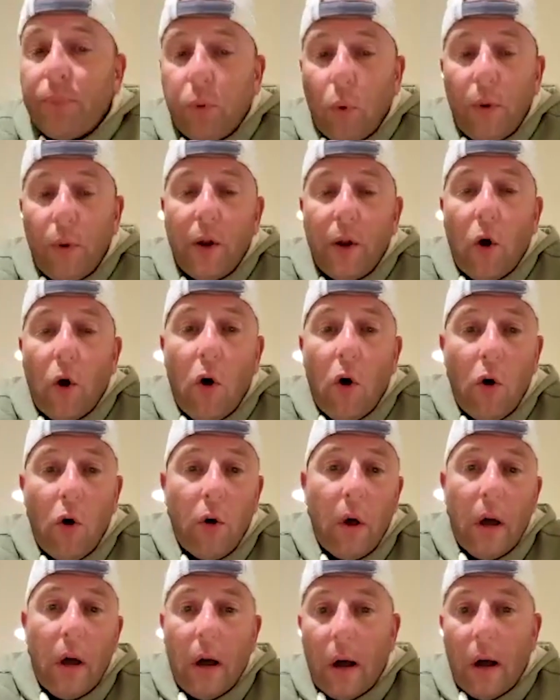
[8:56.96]
deploy at
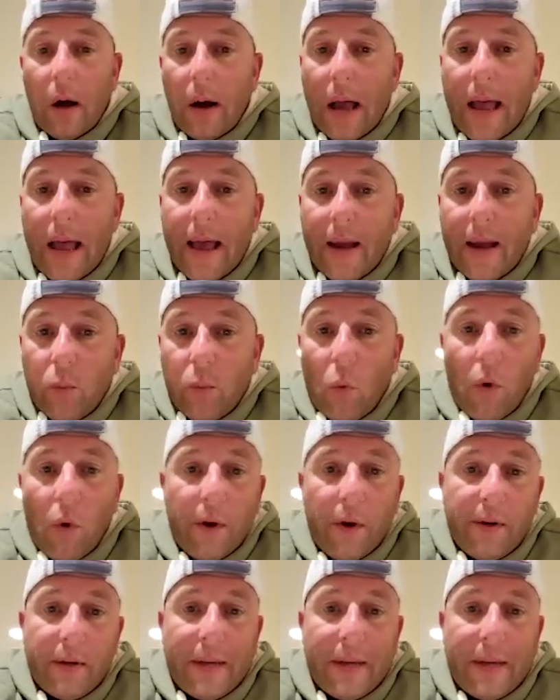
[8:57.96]
all. I had
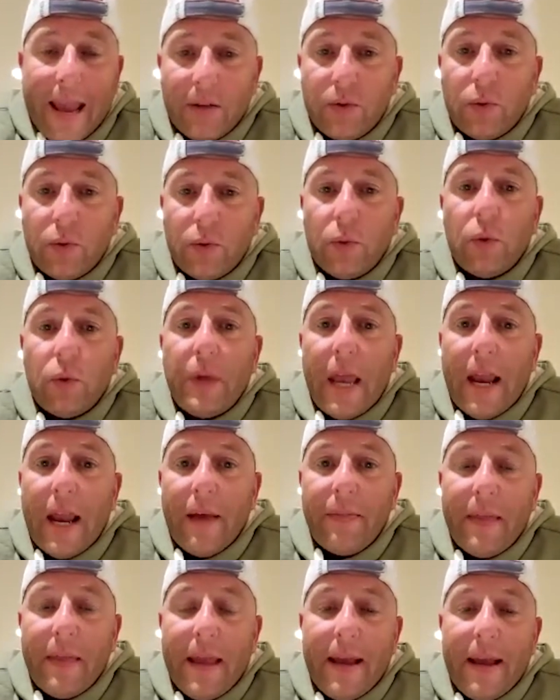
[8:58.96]
one canceled.
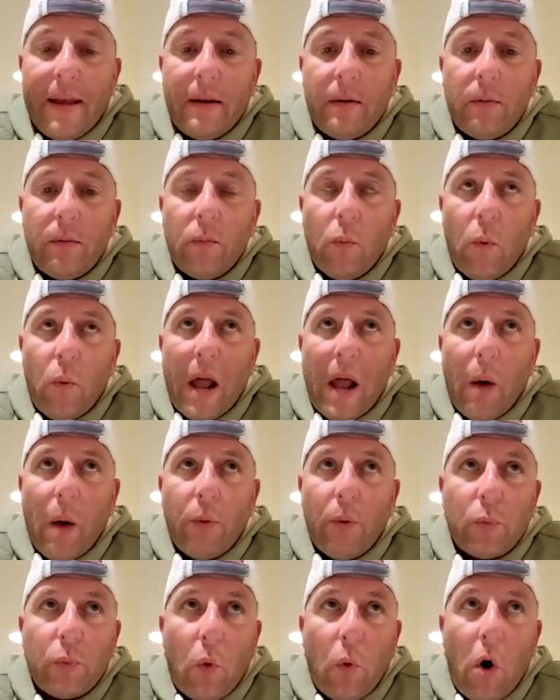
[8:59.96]
And then when I
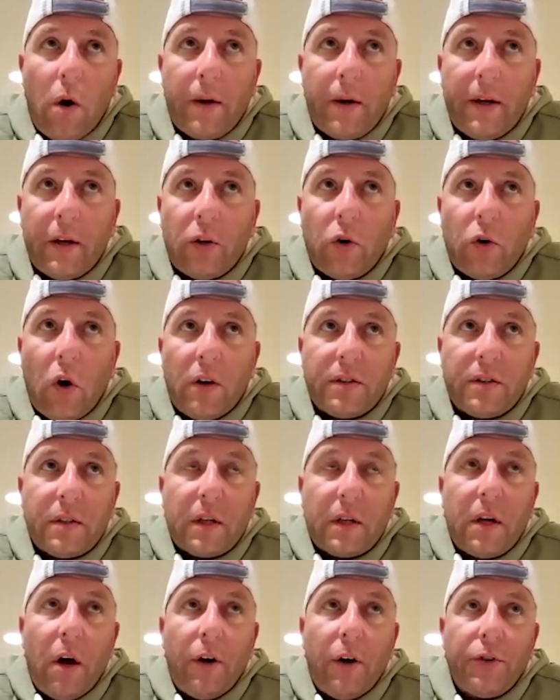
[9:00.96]
was walking across
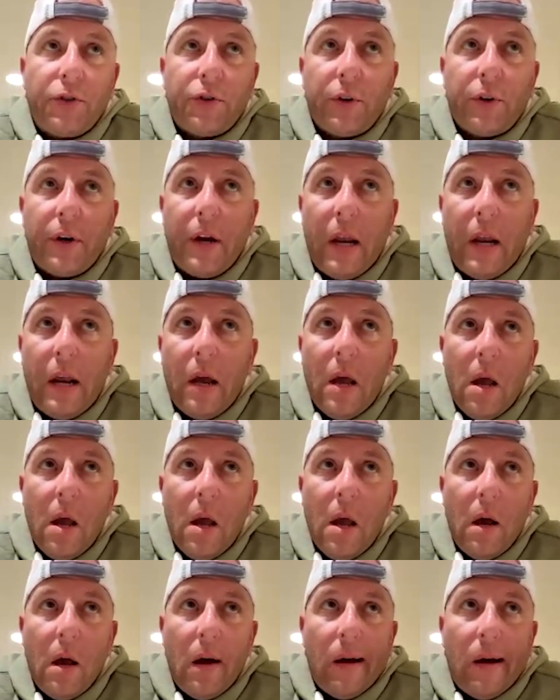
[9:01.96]
the country
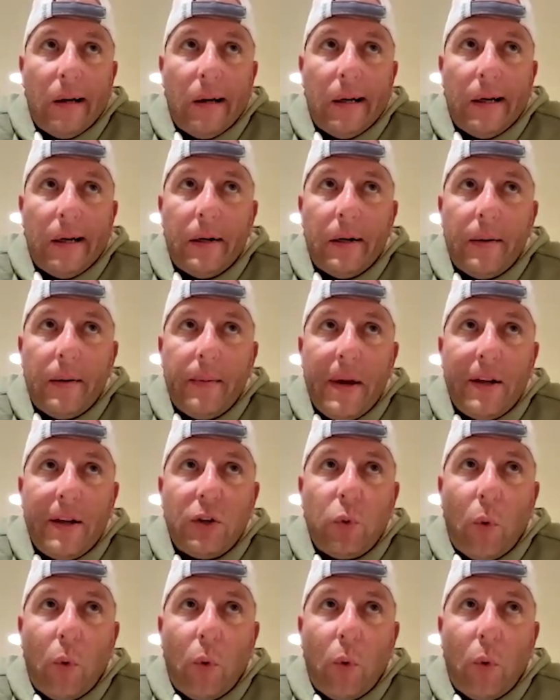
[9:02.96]
in